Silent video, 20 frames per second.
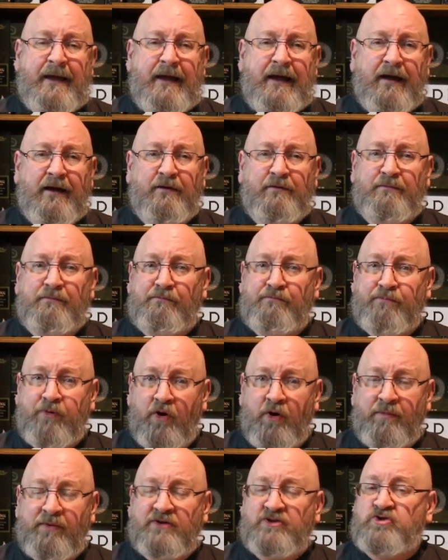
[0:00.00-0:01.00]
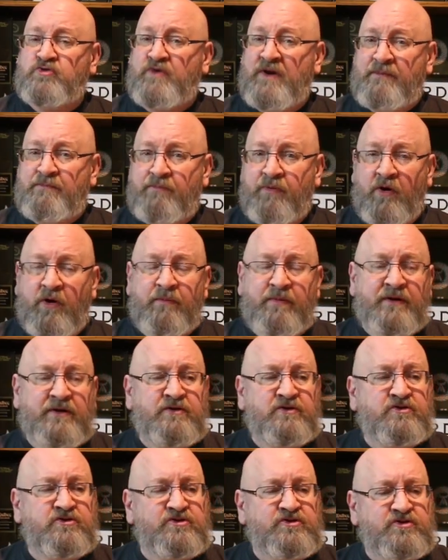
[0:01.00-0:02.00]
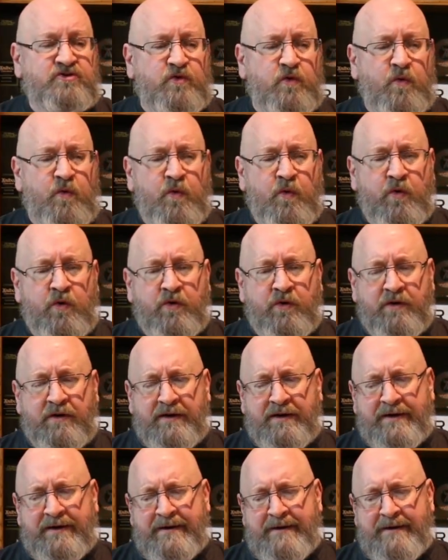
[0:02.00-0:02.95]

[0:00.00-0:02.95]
bourbon, straight bourbons, or